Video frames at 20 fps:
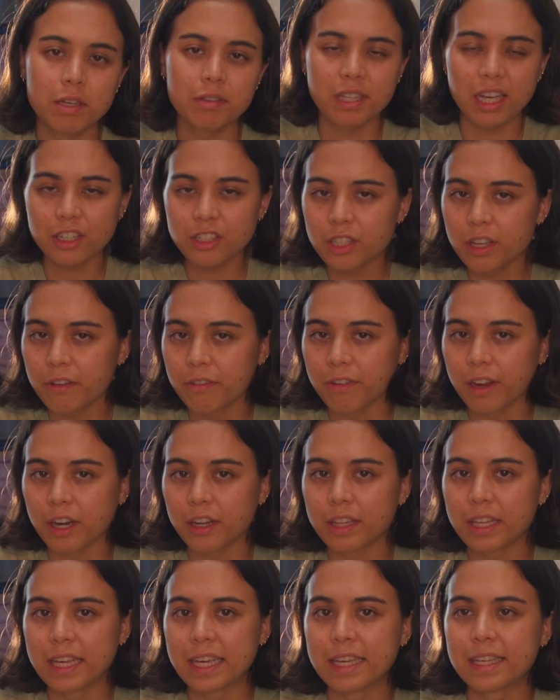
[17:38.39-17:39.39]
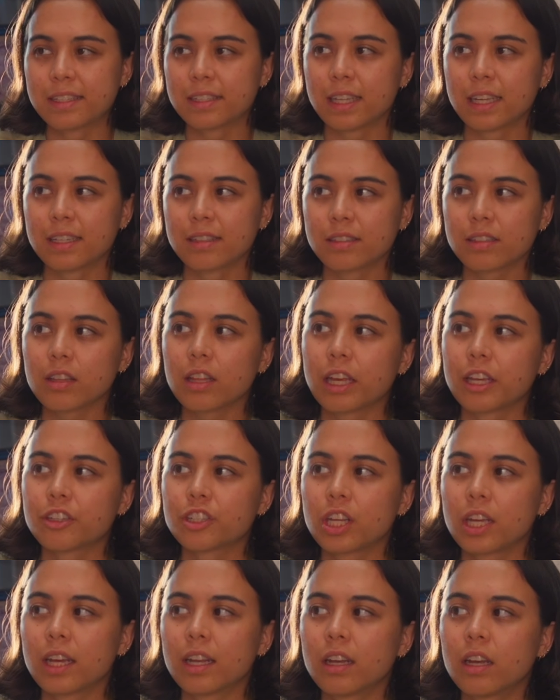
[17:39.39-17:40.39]
It was actually a fairly easy
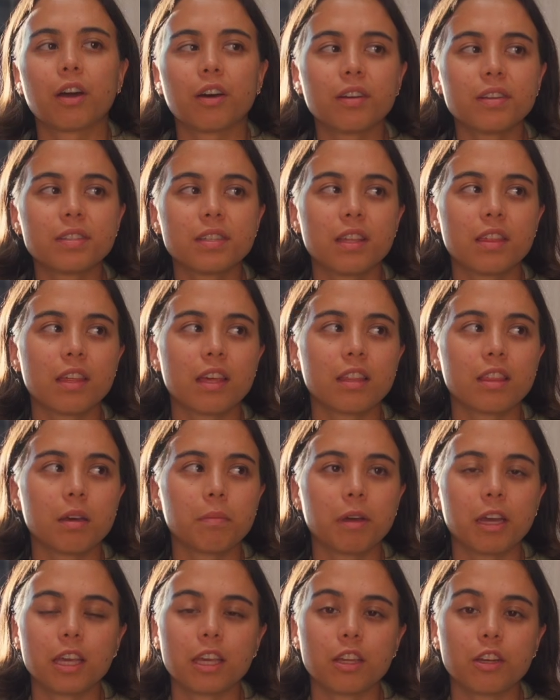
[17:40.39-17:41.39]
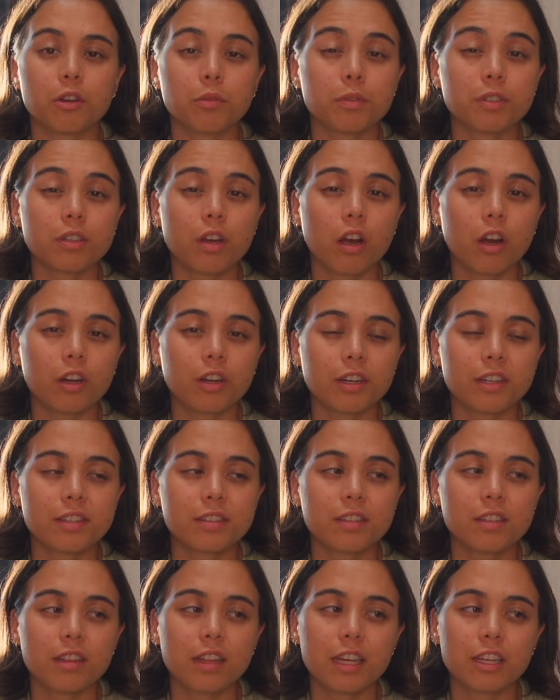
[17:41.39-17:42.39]
installation. I honestly think that my heater was a harder
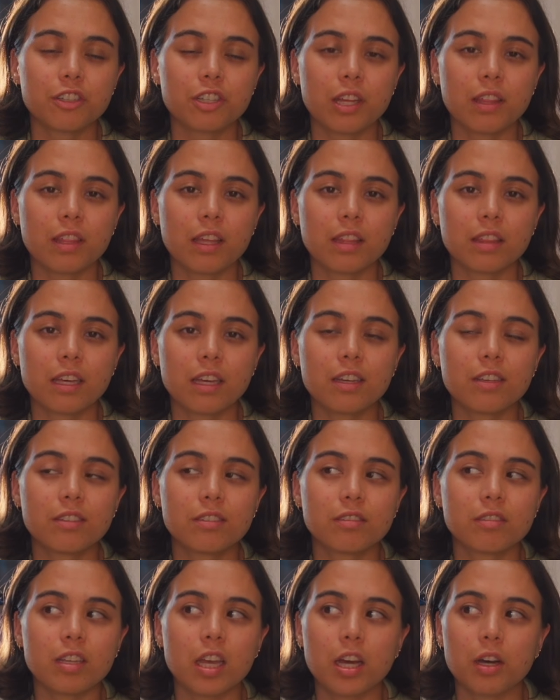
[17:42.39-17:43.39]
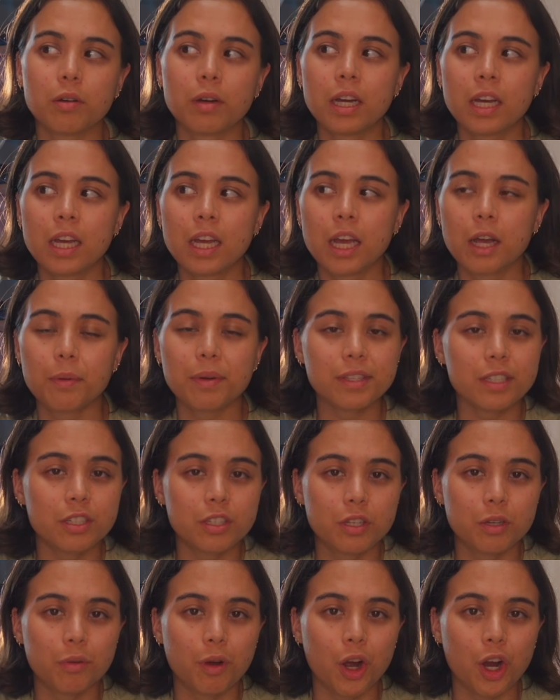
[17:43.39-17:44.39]
installation than this, so it wasn't
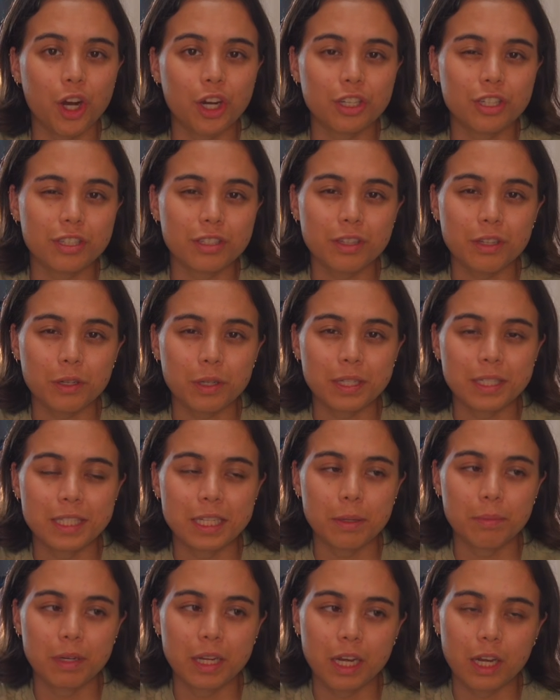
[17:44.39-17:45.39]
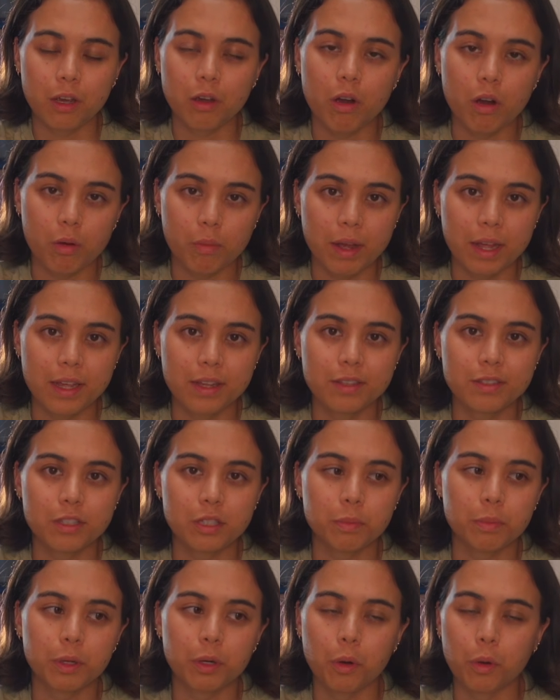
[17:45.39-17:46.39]
too hard, just a little intimidating always
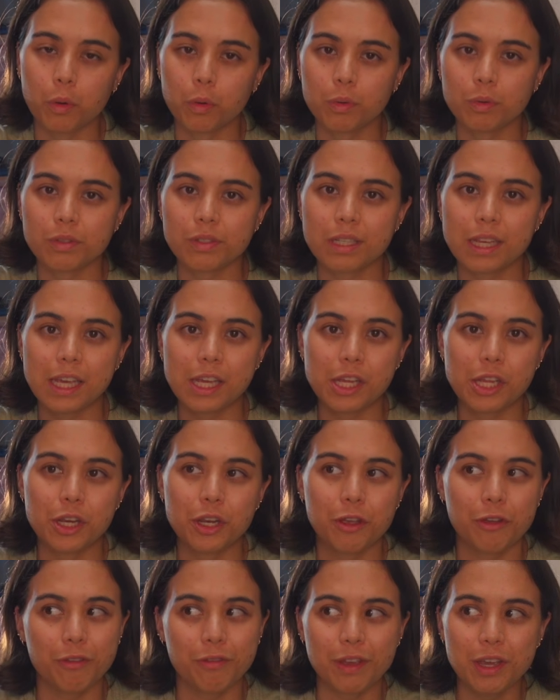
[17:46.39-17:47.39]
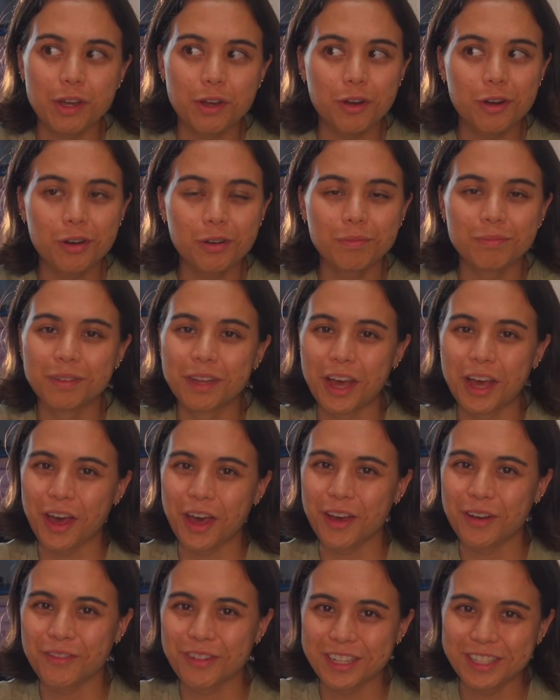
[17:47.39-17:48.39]
to put holes in your vehicle.
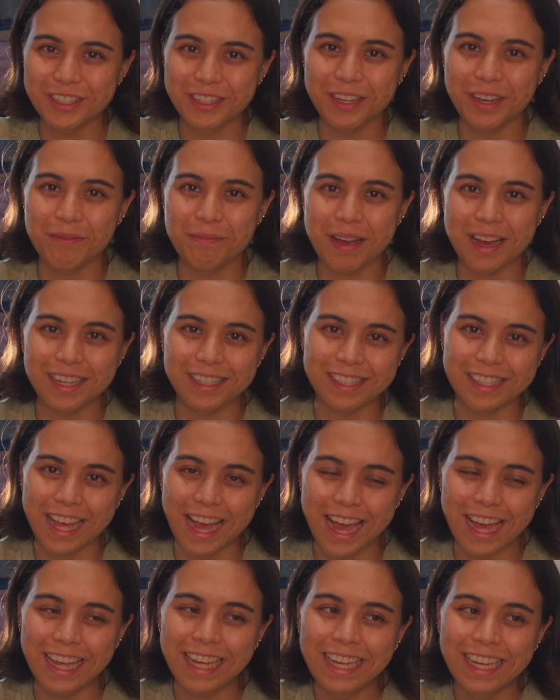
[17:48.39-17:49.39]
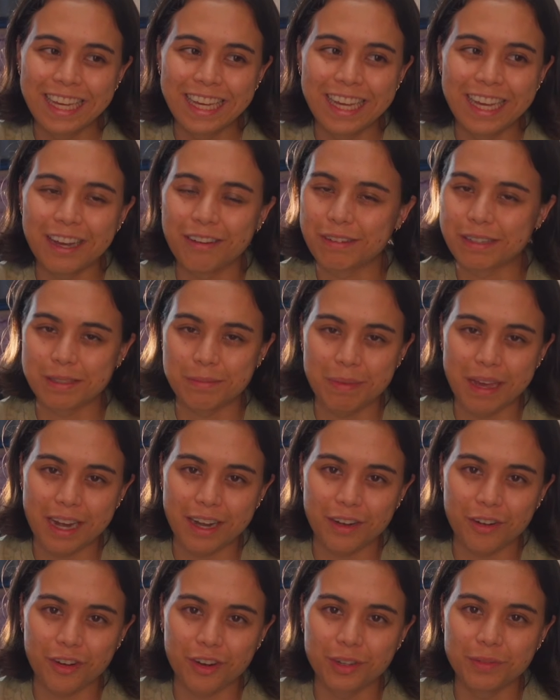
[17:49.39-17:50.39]
Once you get past that, it wasn't
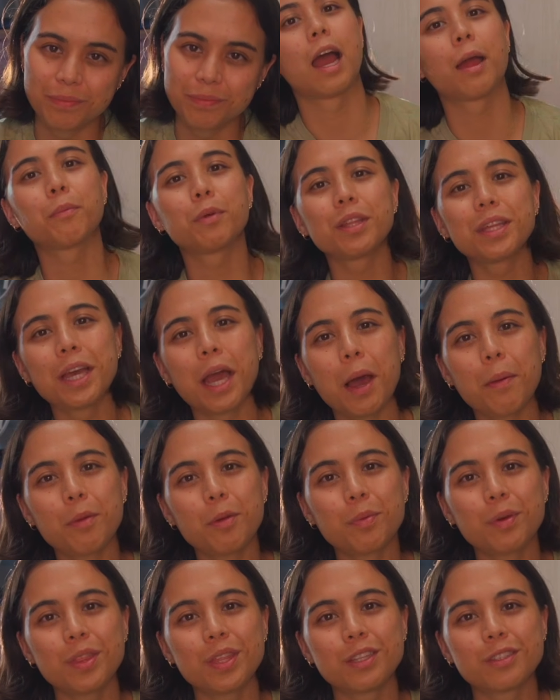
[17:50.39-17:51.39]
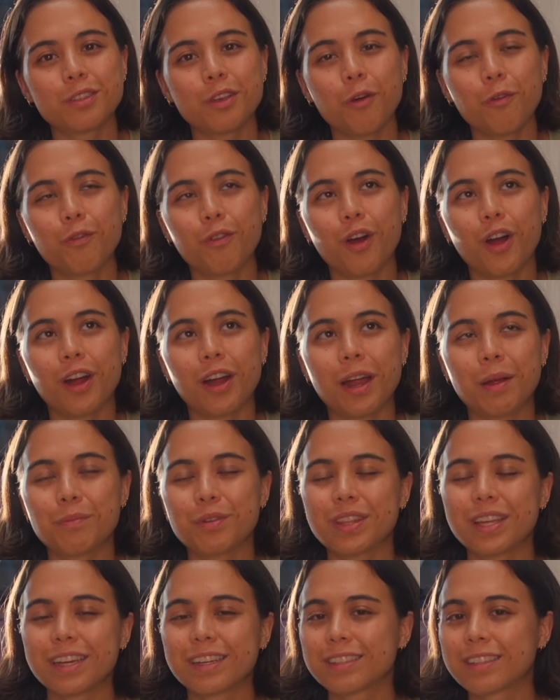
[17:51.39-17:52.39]
bad at all. I'm really happy with it so far. I'm
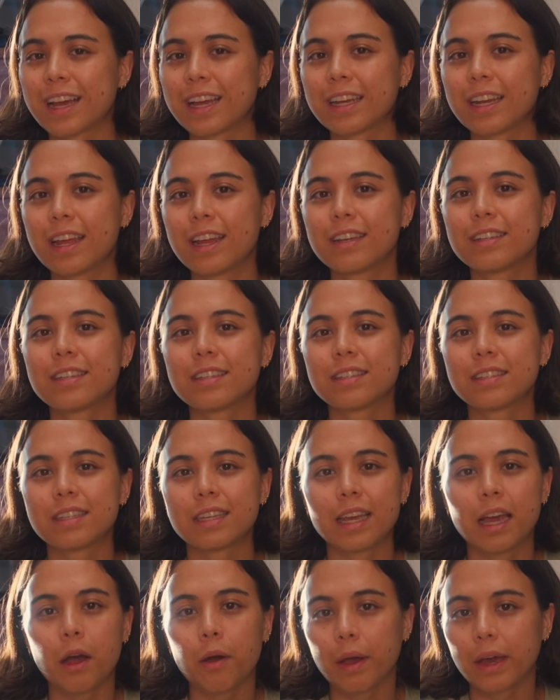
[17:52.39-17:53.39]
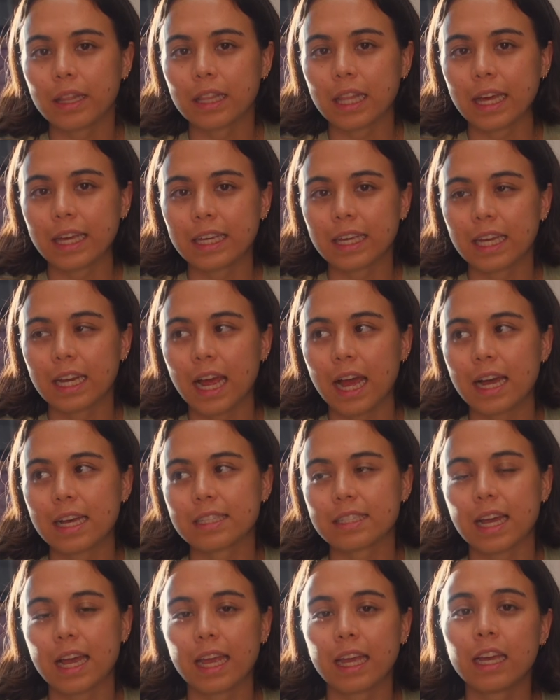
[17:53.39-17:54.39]
really excited to see how I like it
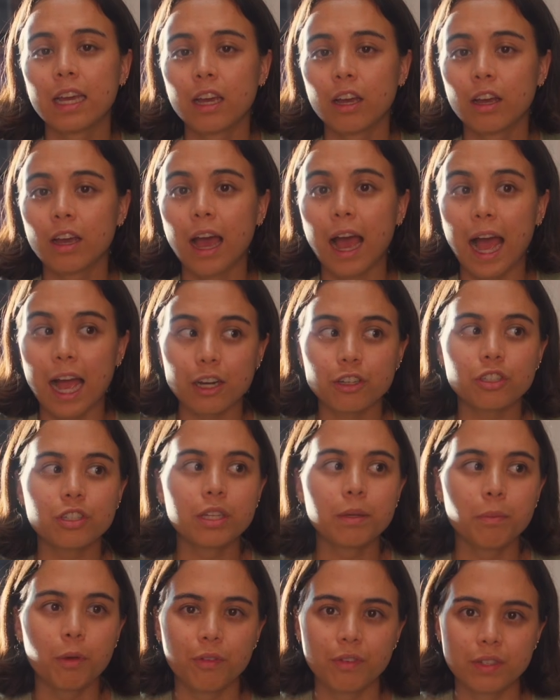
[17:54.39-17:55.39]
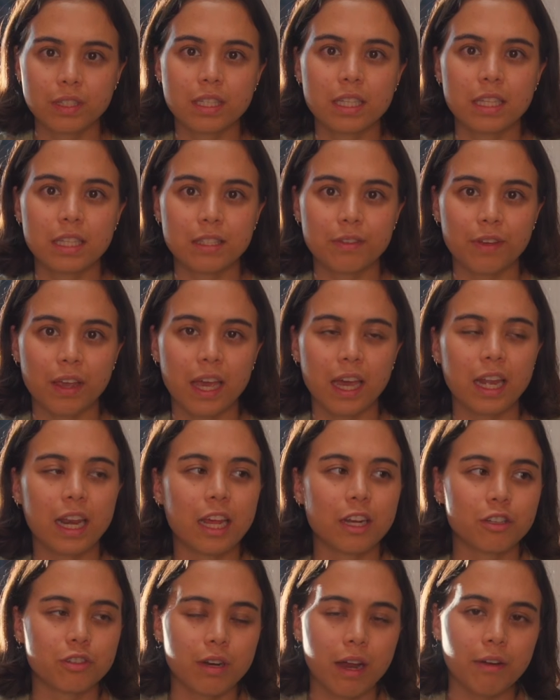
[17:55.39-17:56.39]
as I actually move into this van
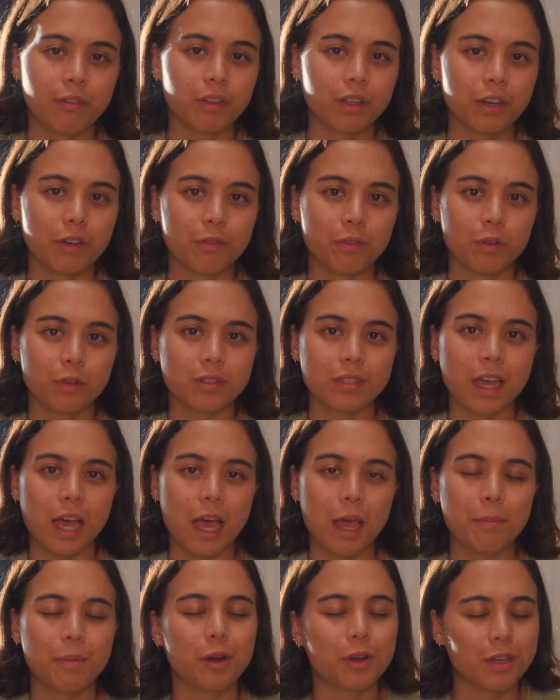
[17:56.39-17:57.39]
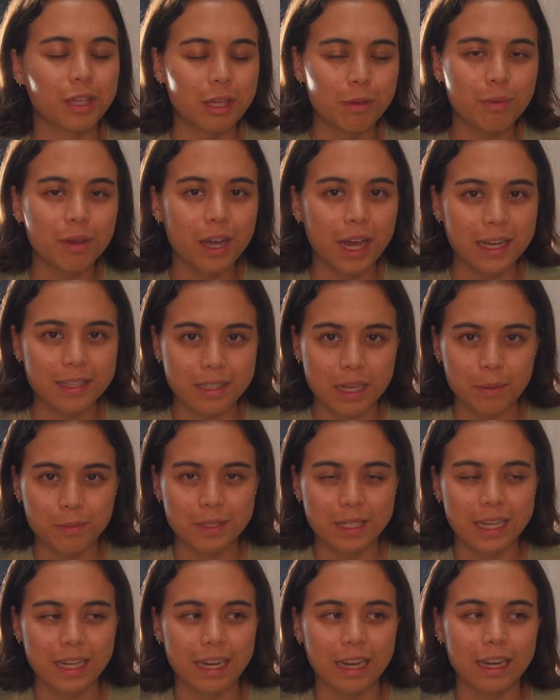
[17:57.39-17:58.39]
and travel in it full time, and I'll keep you guys
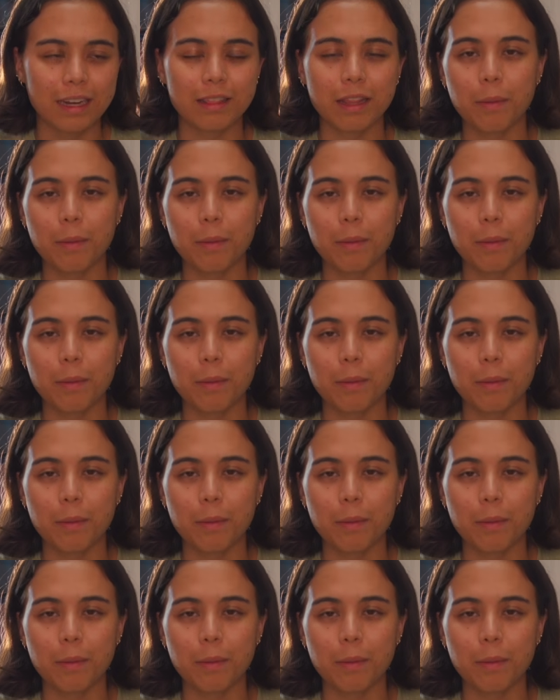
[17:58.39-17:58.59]
updated.